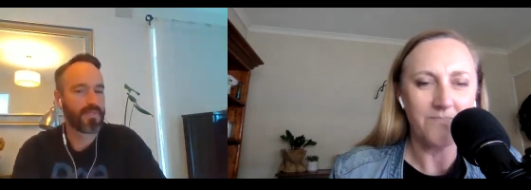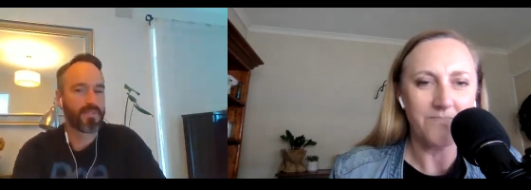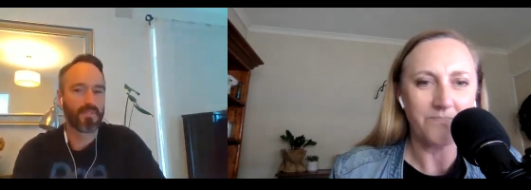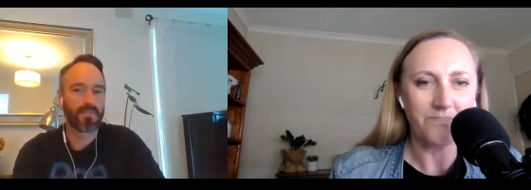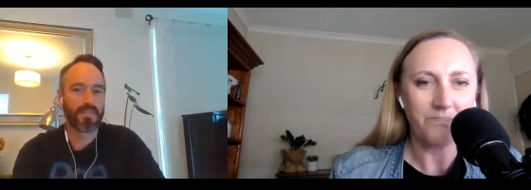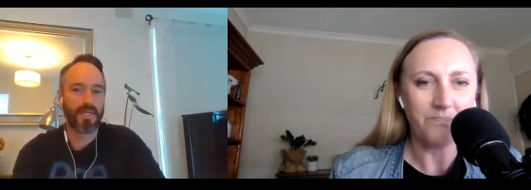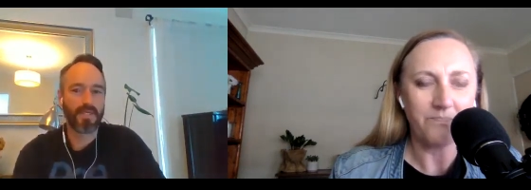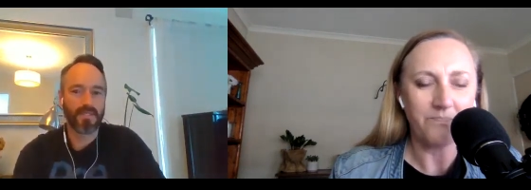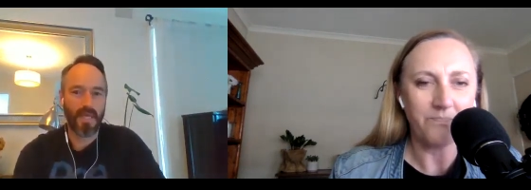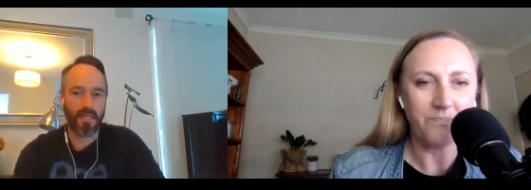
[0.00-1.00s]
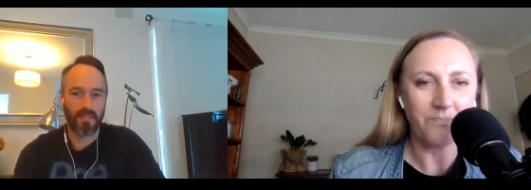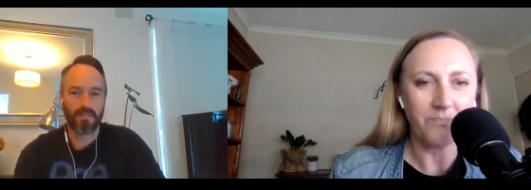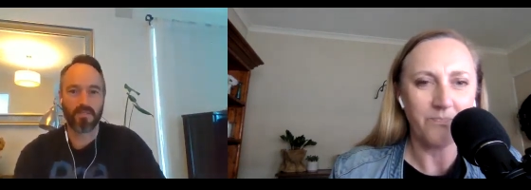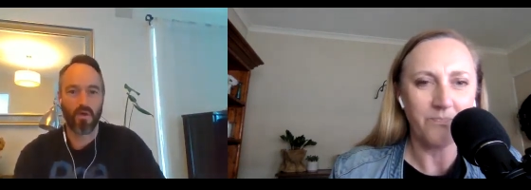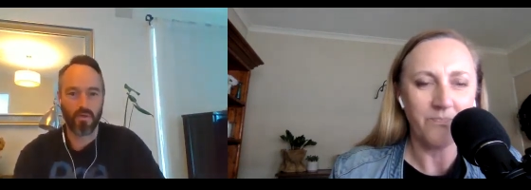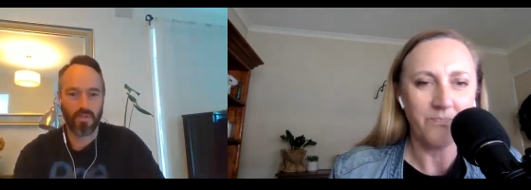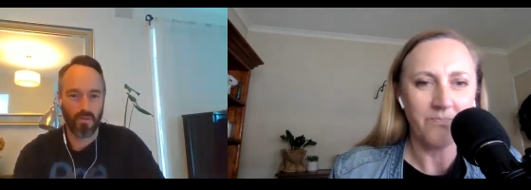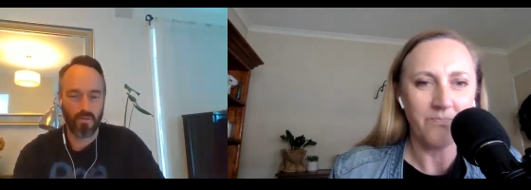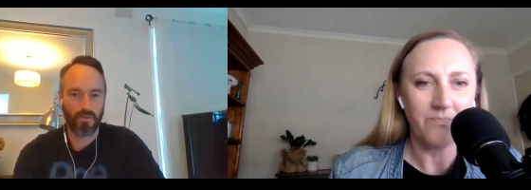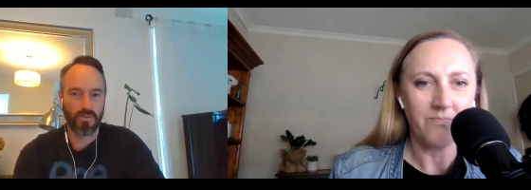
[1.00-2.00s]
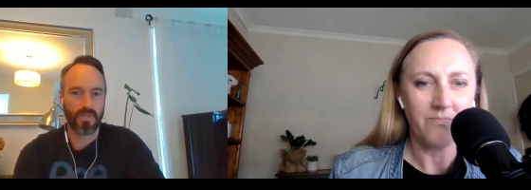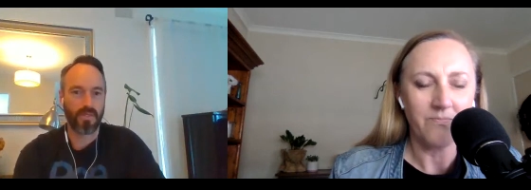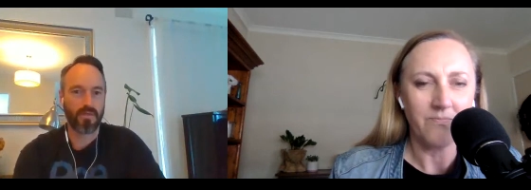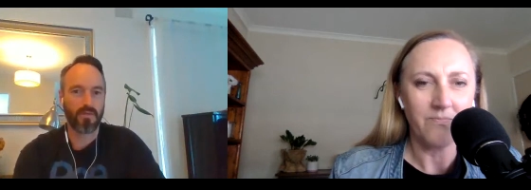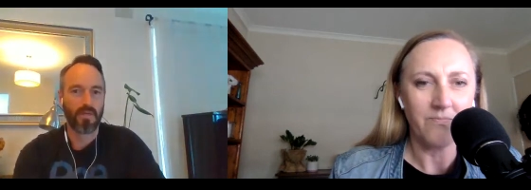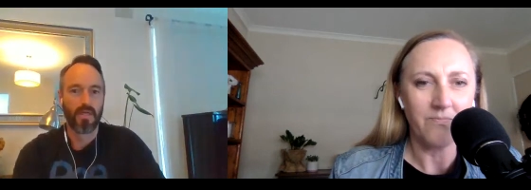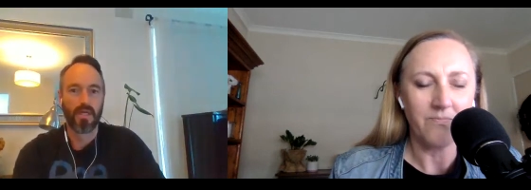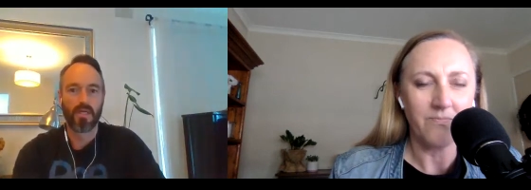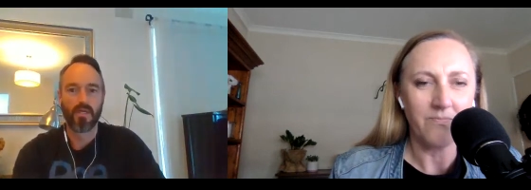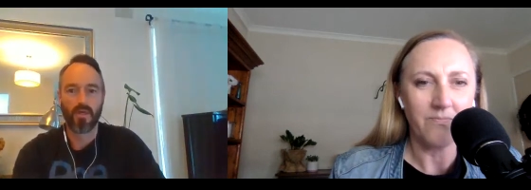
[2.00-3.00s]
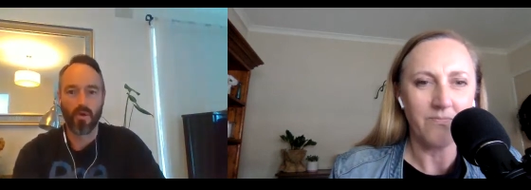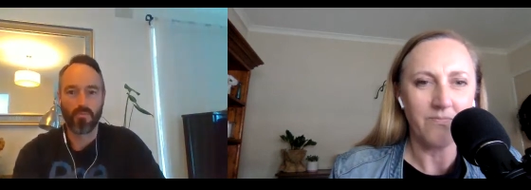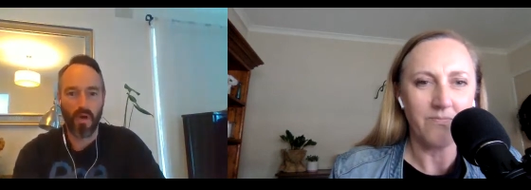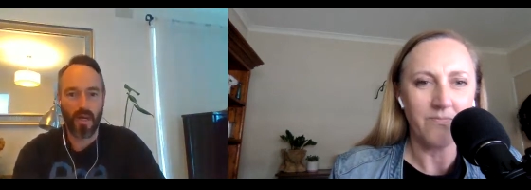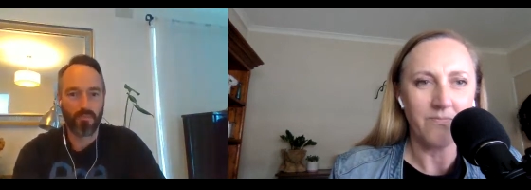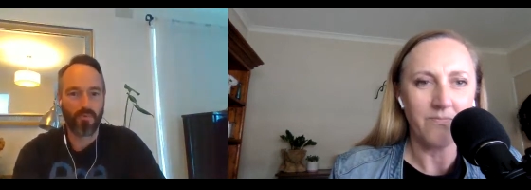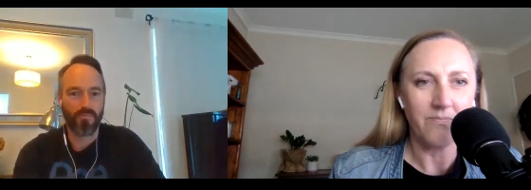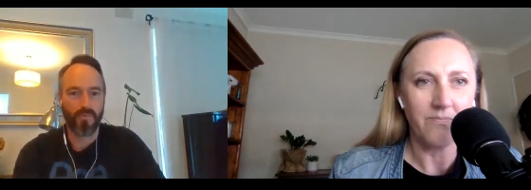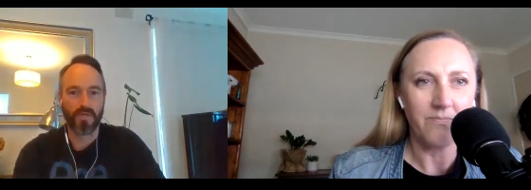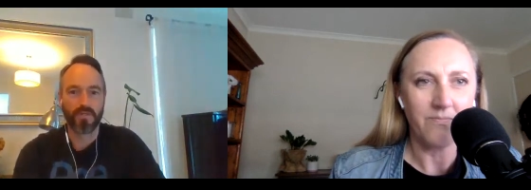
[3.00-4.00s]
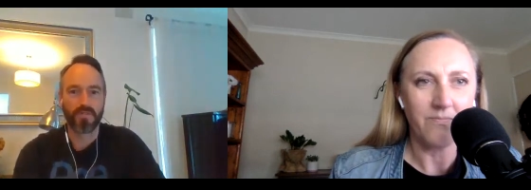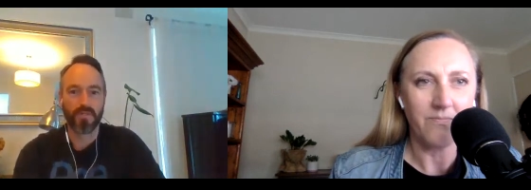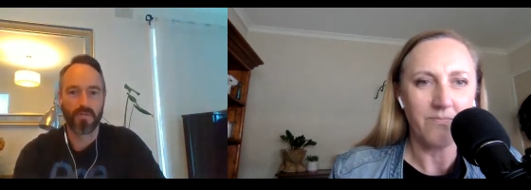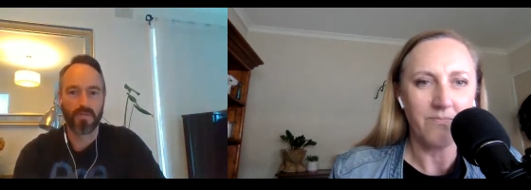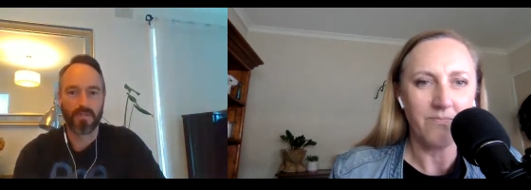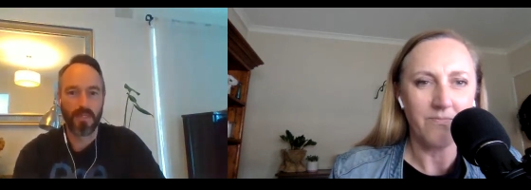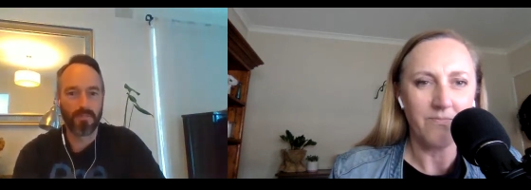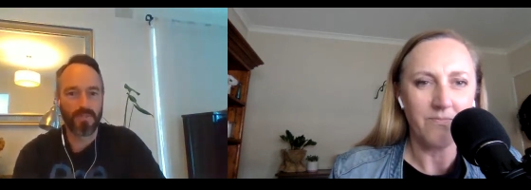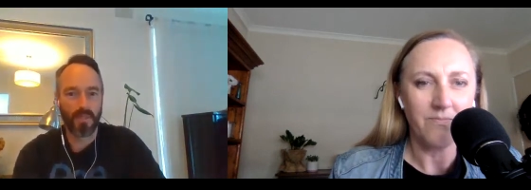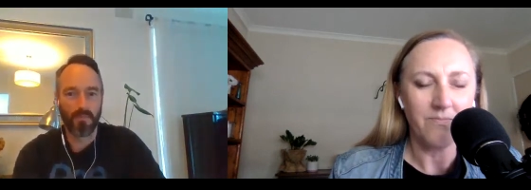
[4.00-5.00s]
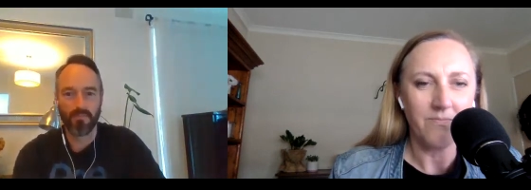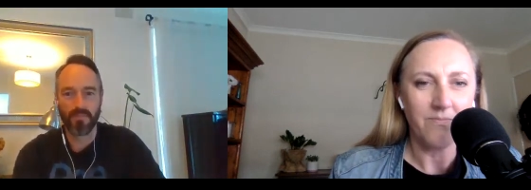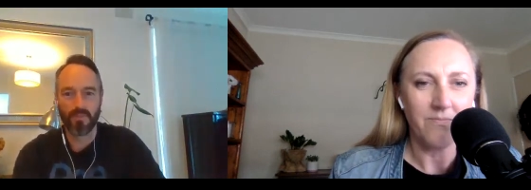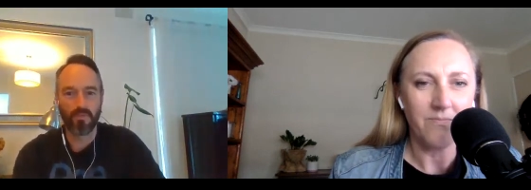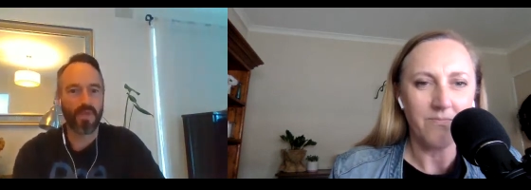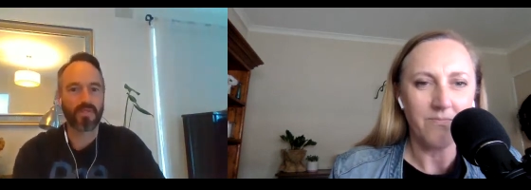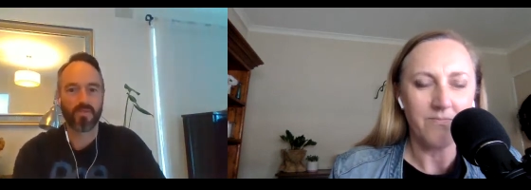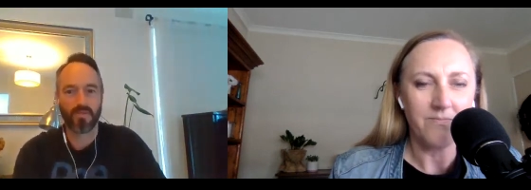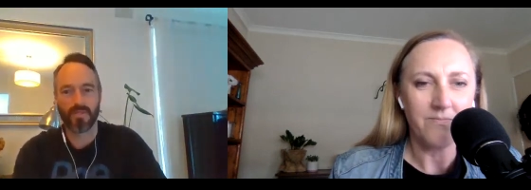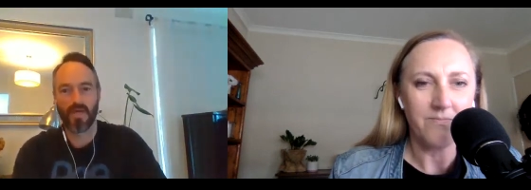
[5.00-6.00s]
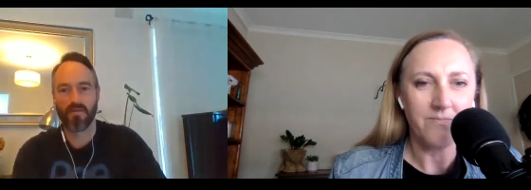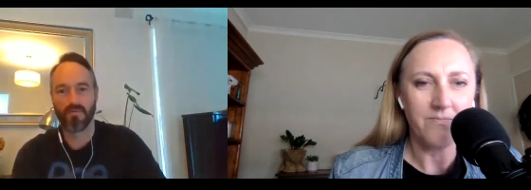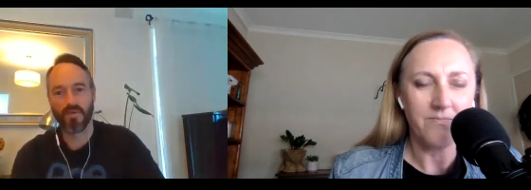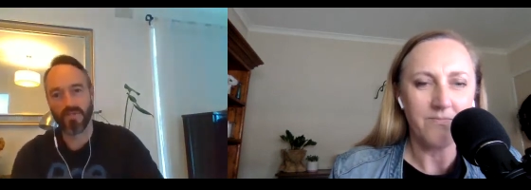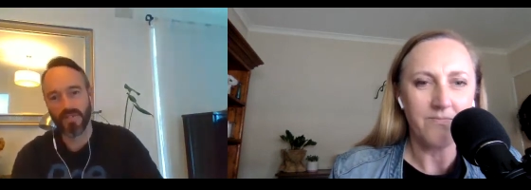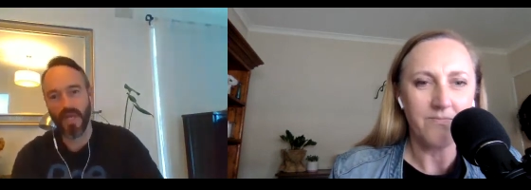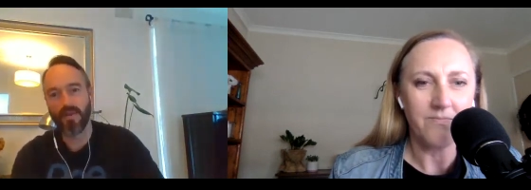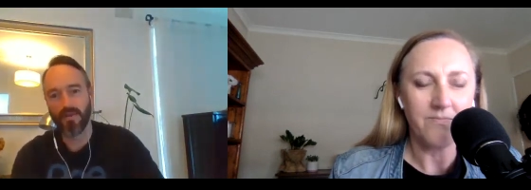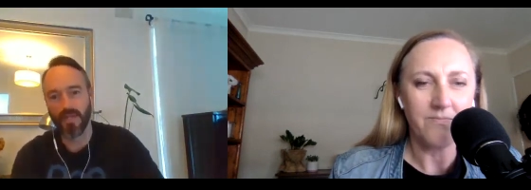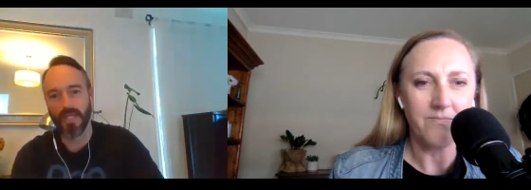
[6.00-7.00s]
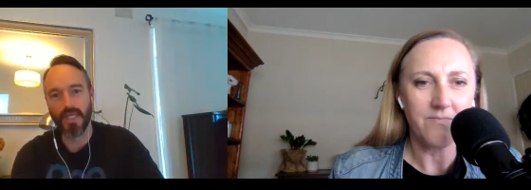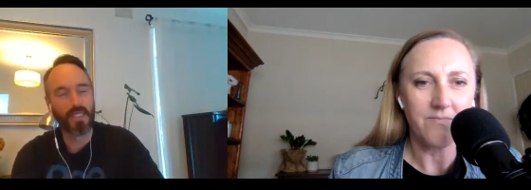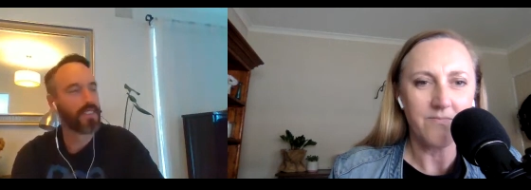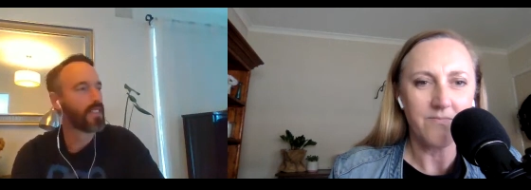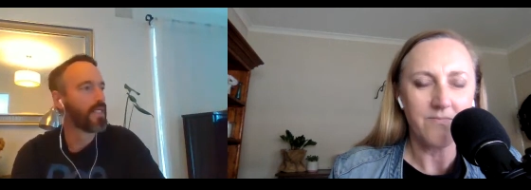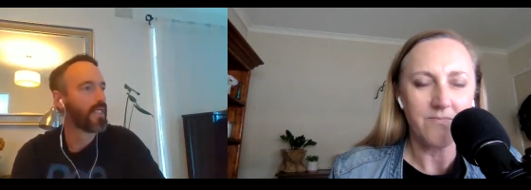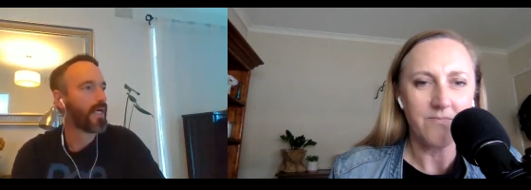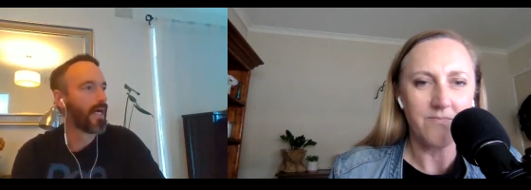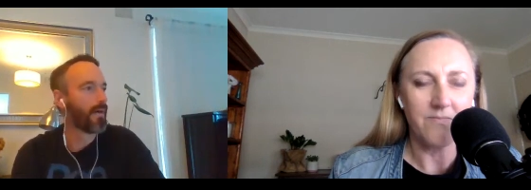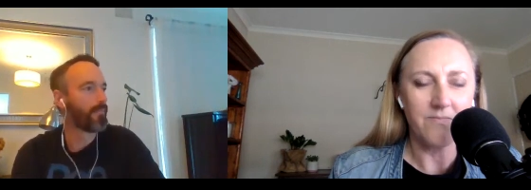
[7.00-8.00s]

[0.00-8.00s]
Speaker 1: because steak sangers and hot dogs and, you know, pineapple fritters and dim sims and all that sort of stuff are very standard here. Mm.